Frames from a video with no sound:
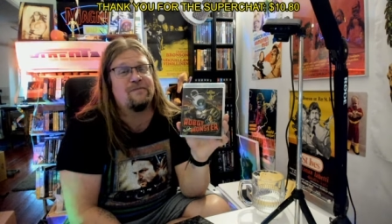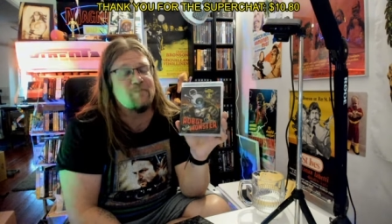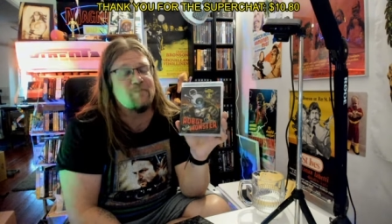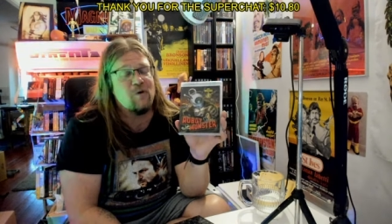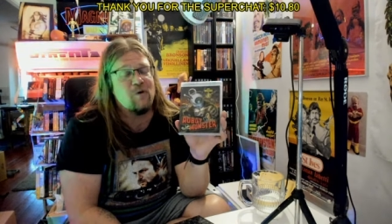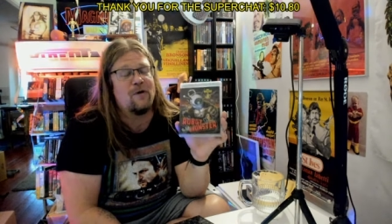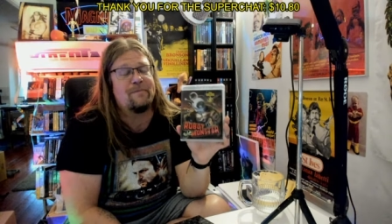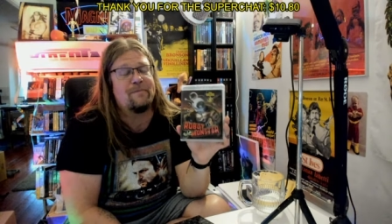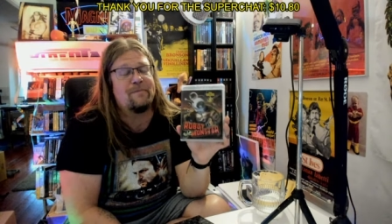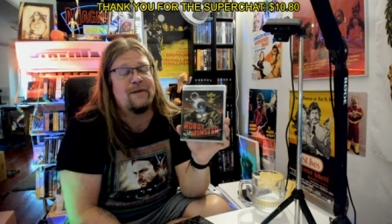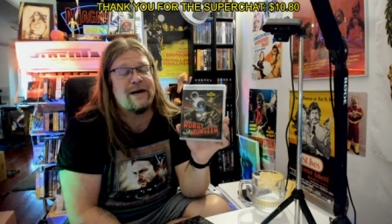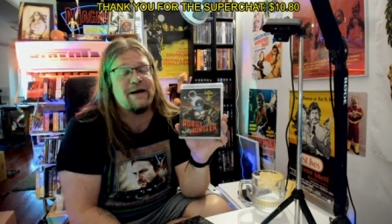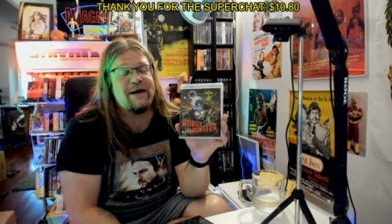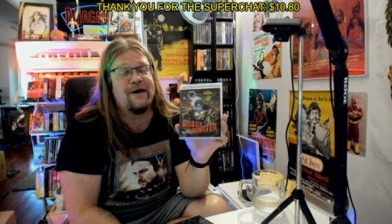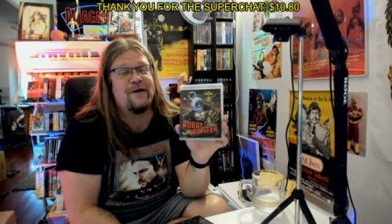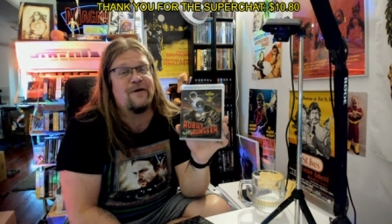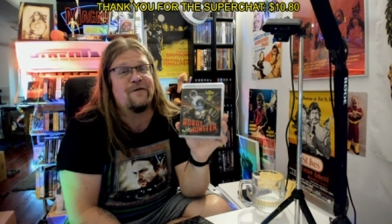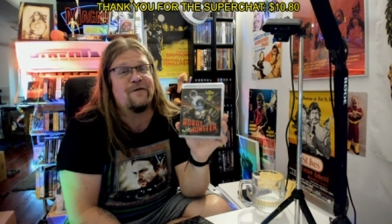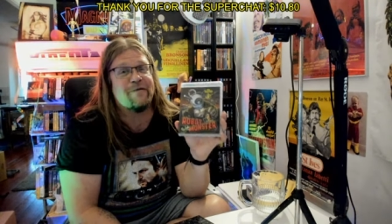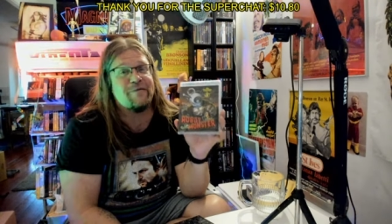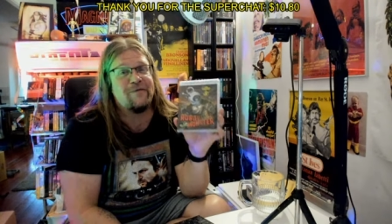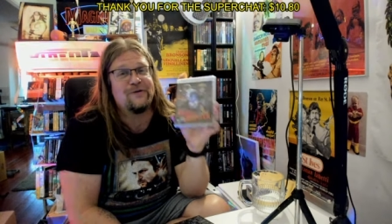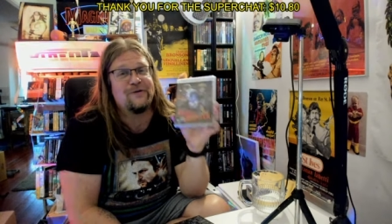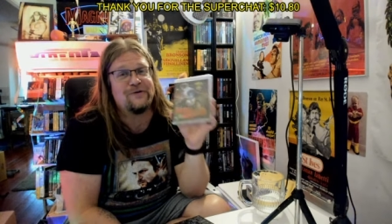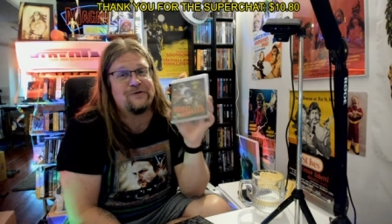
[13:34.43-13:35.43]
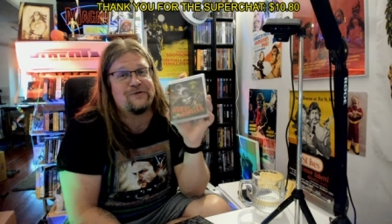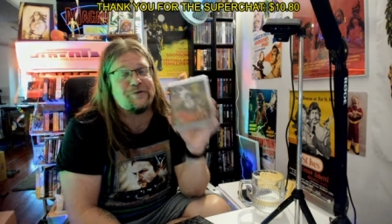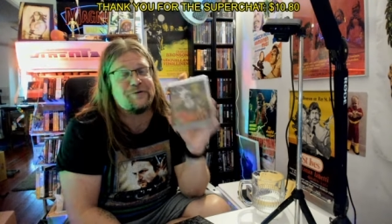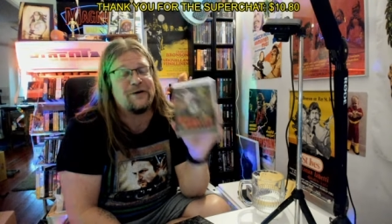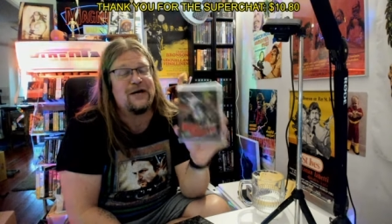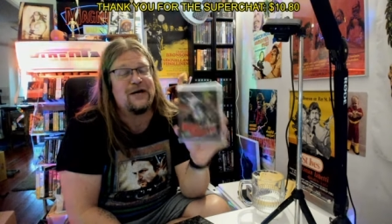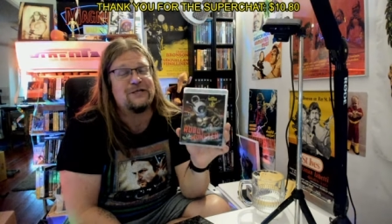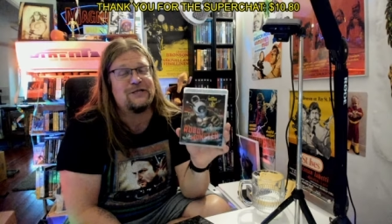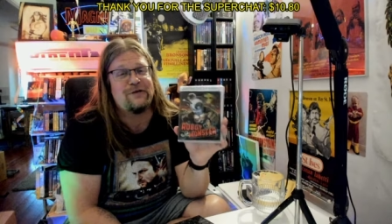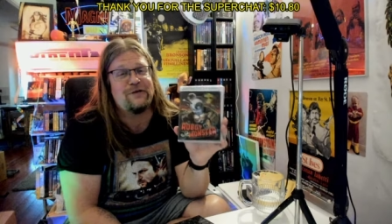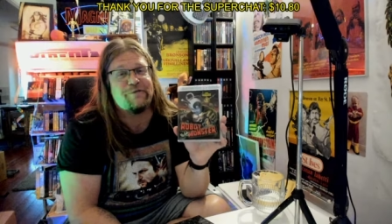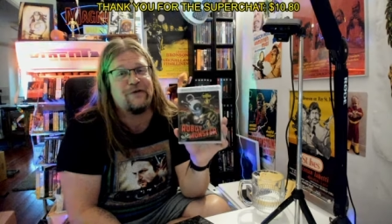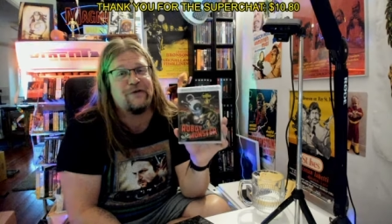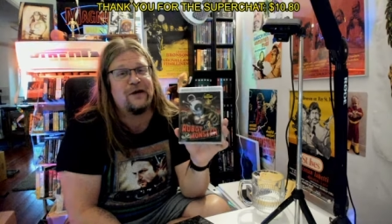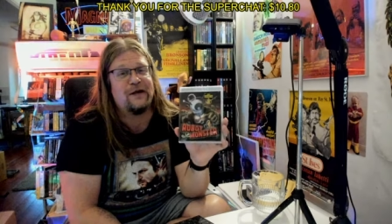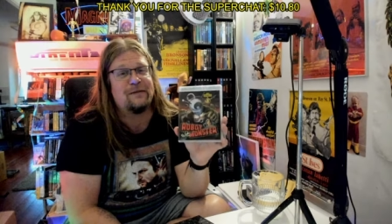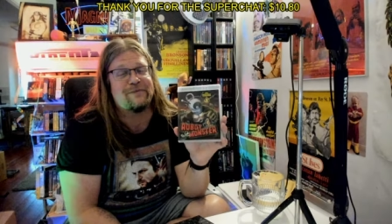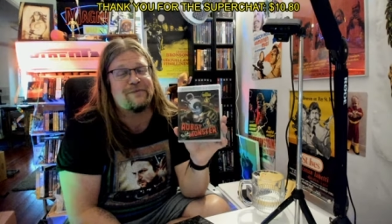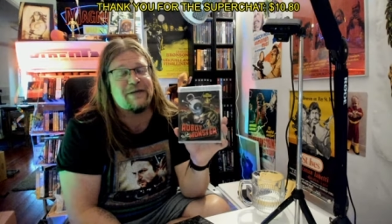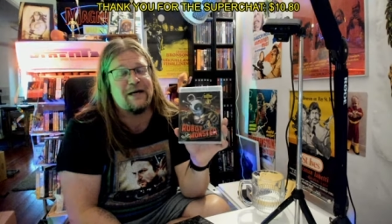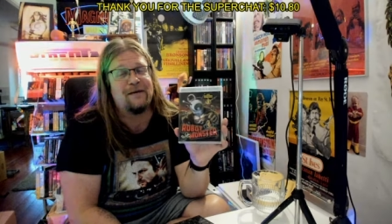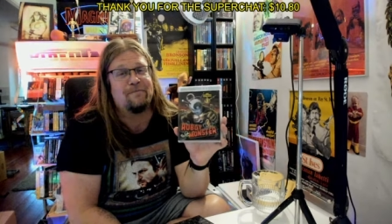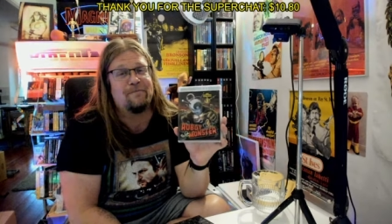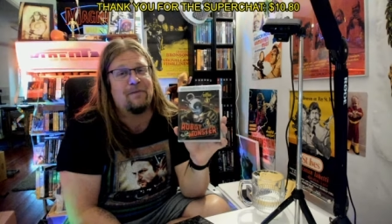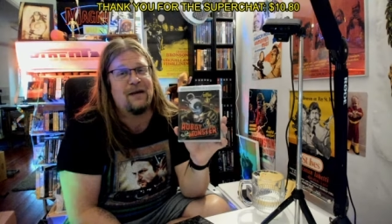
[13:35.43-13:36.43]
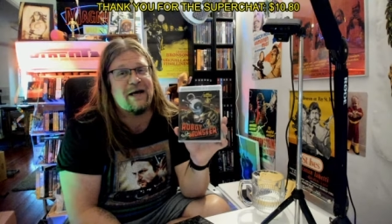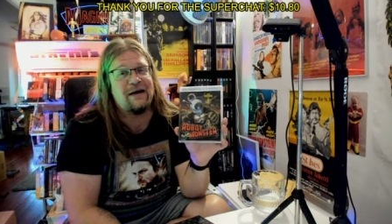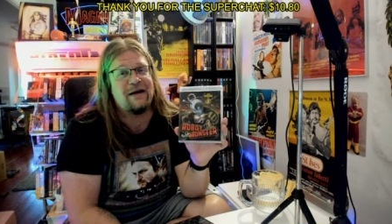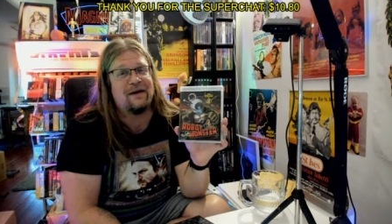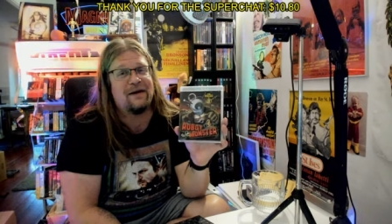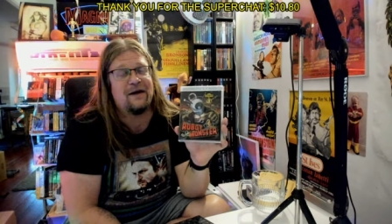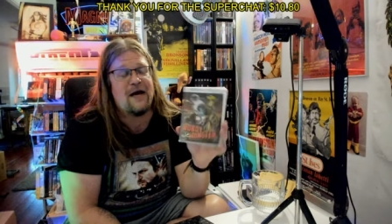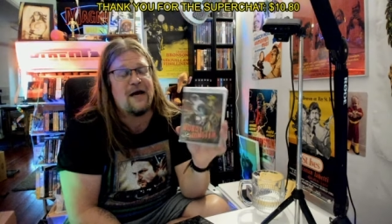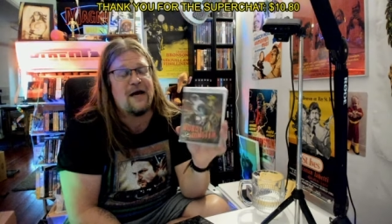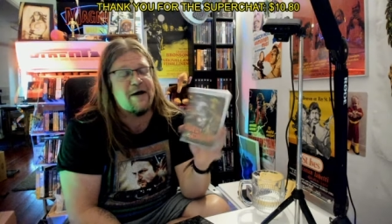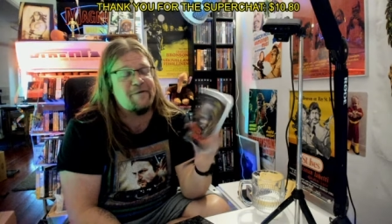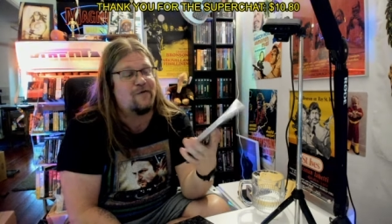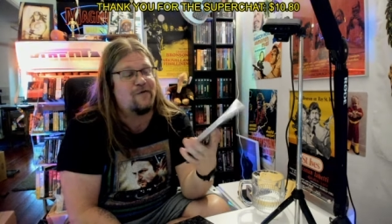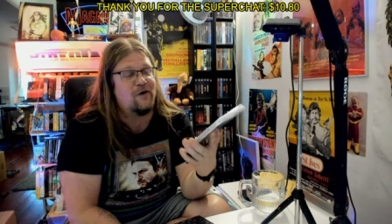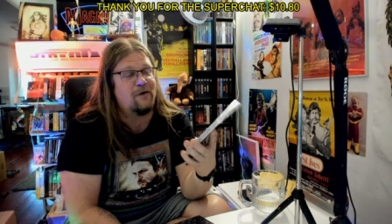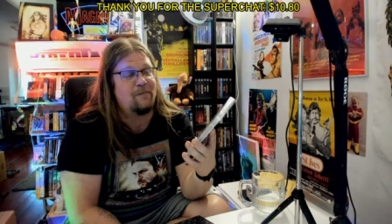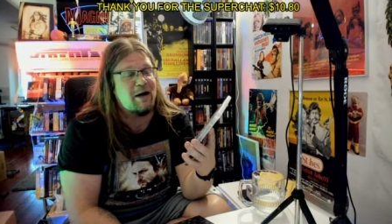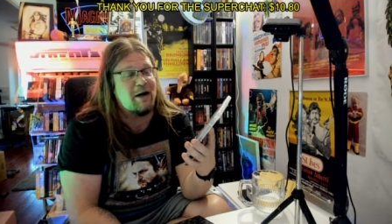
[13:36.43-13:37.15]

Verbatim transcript: better trashy film than Plan 9 from